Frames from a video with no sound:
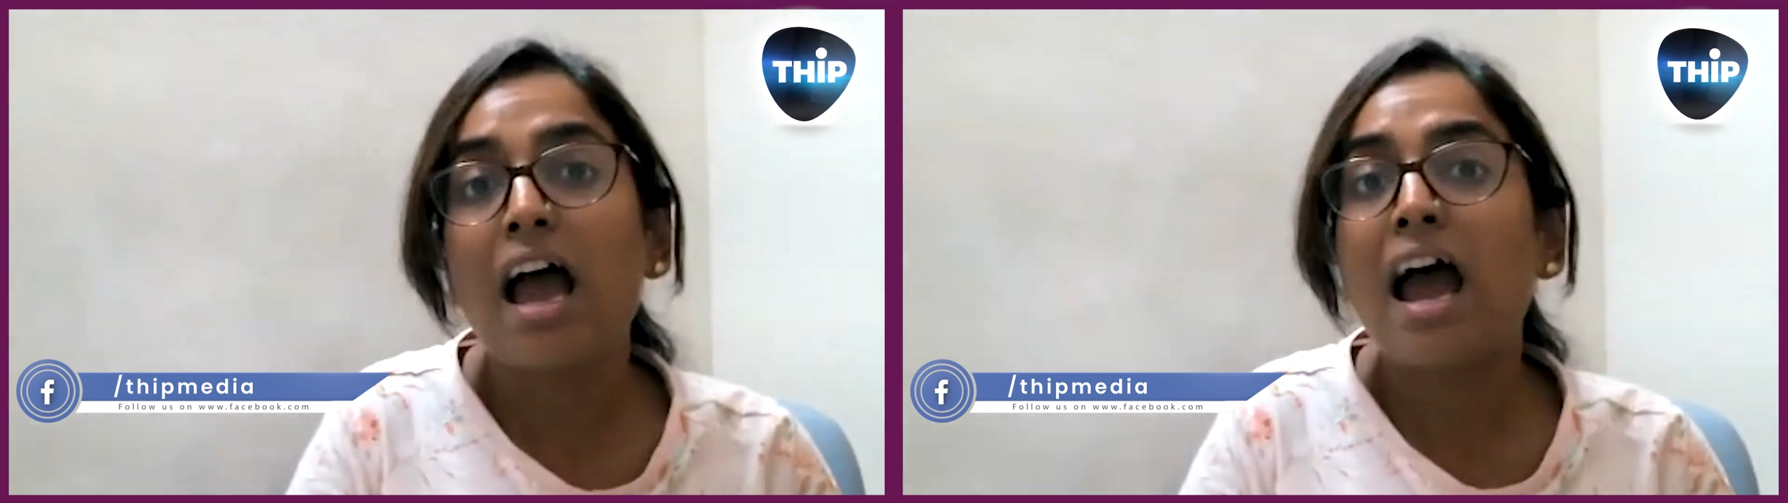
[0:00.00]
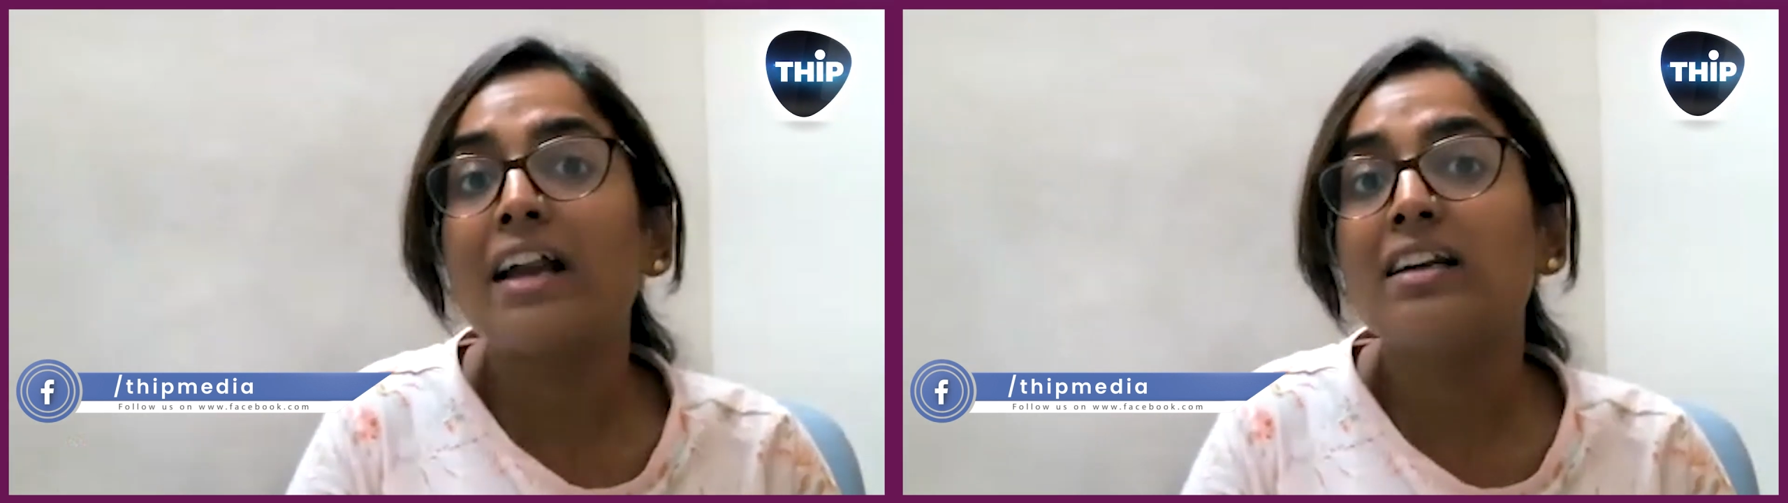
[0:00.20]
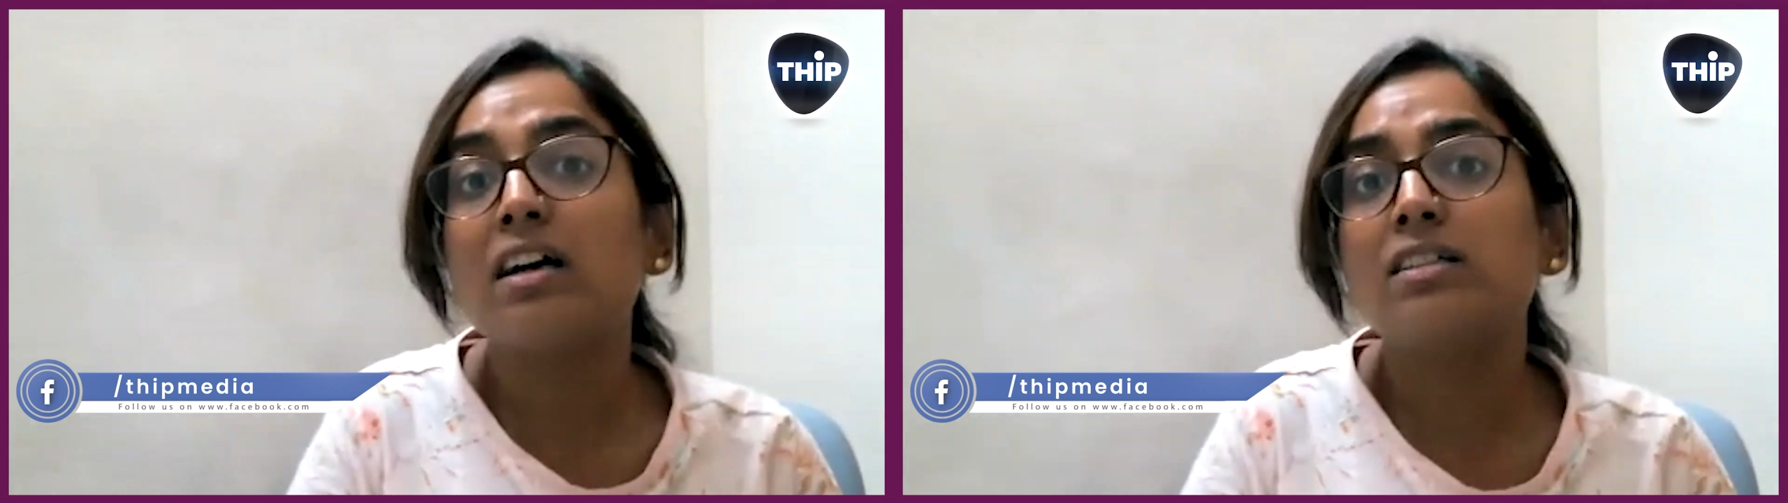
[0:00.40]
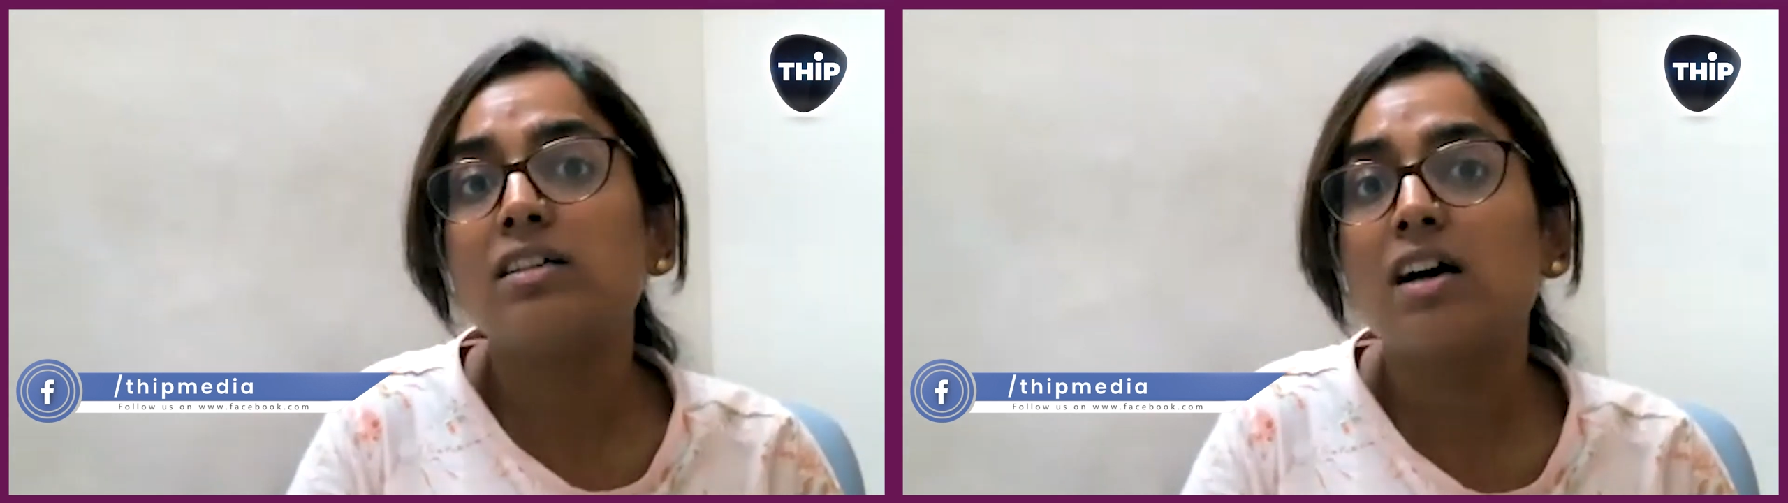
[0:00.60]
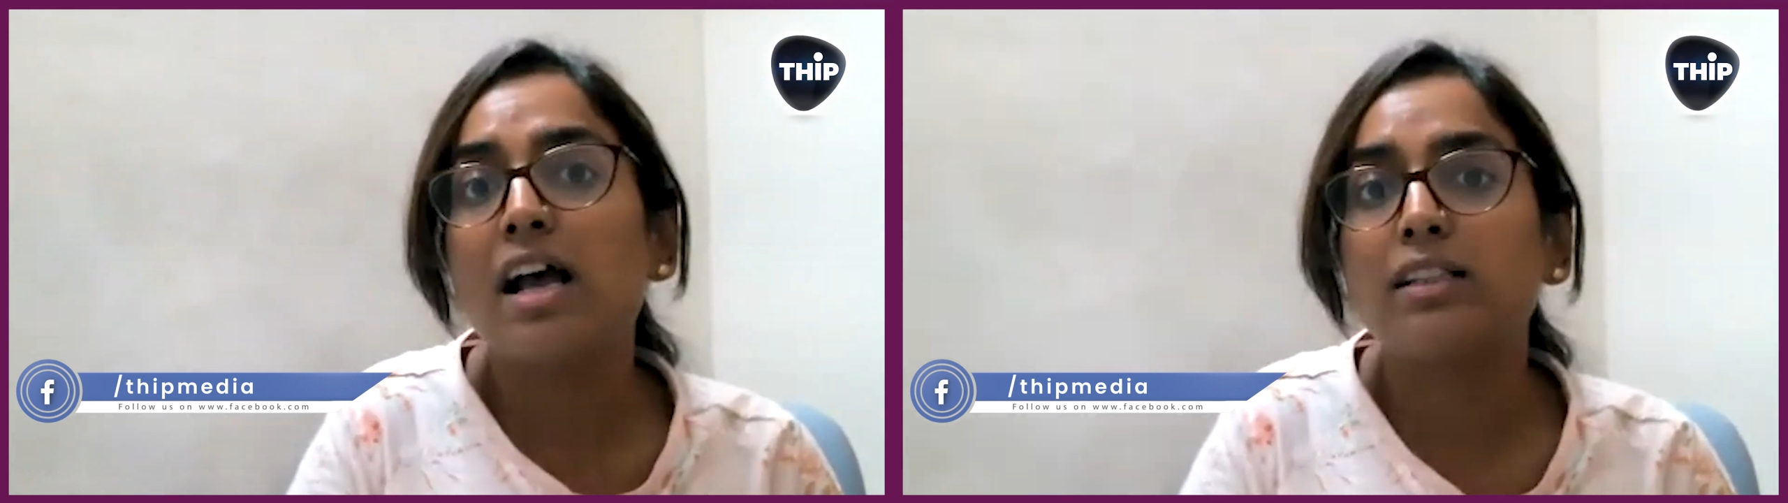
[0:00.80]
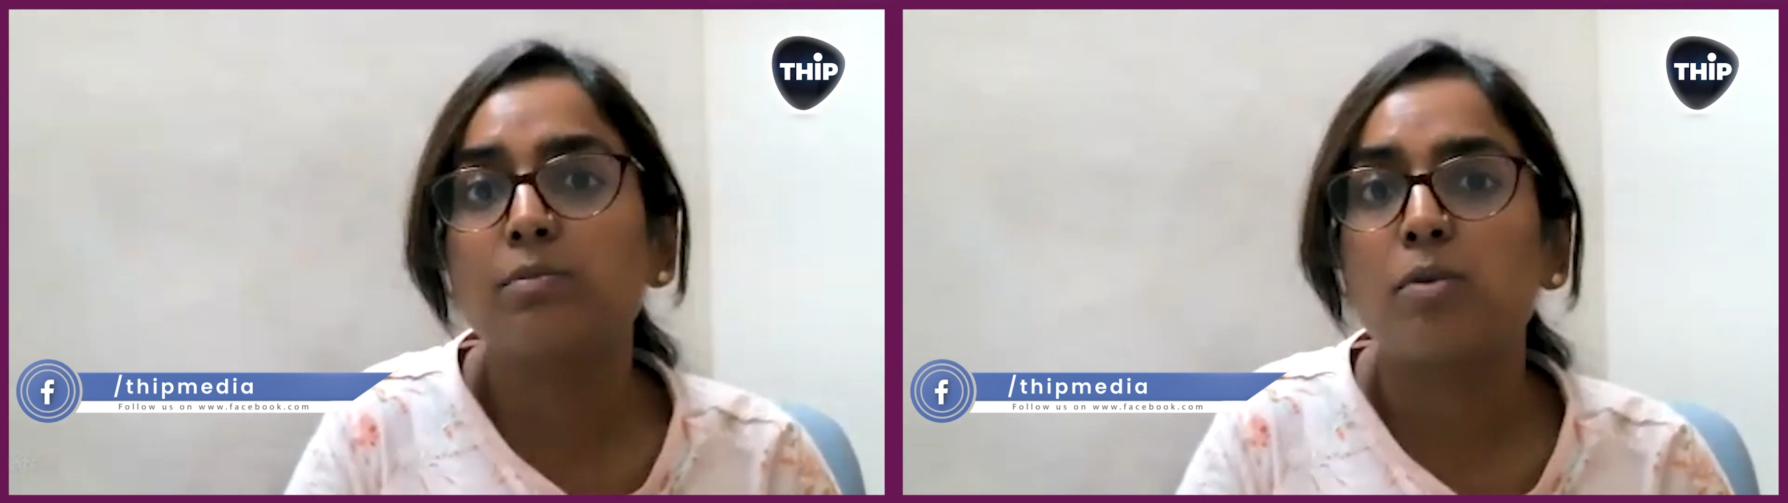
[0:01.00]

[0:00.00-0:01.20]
and other health